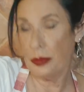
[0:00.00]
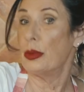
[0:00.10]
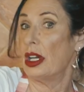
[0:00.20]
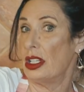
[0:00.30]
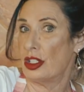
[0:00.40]

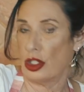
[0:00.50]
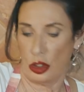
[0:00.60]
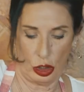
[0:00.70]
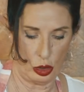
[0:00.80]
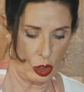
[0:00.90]
but it's
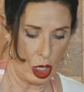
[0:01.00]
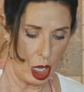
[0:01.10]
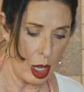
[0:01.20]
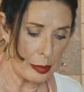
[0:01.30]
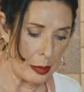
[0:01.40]
true.
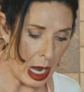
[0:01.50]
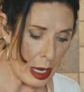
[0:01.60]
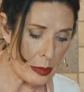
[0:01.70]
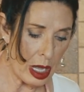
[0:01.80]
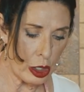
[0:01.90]
My
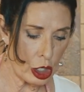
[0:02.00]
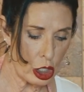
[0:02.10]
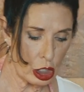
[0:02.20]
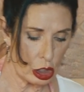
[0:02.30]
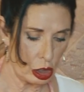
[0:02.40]

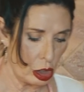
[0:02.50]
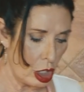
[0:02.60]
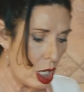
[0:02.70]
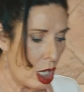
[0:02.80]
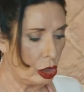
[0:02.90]
mother
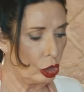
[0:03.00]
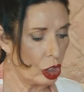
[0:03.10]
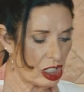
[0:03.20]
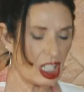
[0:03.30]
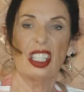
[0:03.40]

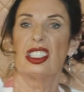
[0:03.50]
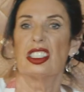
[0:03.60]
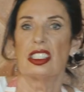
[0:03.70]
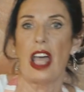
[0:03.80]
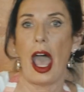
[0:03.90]
looked
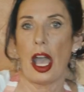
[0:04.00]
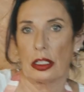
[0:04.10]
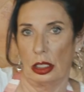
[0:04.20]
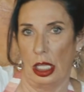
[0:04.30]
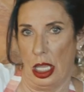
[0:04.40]

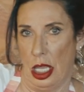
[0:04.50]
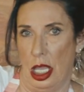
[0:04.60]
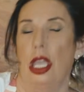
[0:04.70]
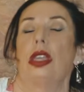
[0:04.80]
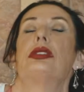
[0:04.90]
exactly
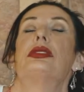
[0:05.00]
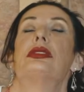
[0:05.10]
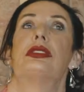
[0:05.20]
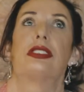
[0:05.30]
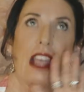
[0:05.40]

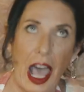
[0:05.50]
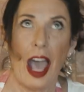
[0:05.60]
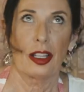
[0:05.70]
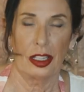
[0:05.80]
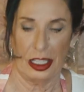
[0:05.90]

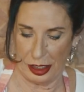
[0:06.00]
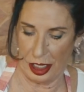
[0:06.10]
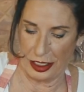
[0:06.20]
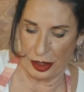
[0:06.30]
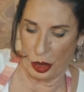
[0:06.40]
like the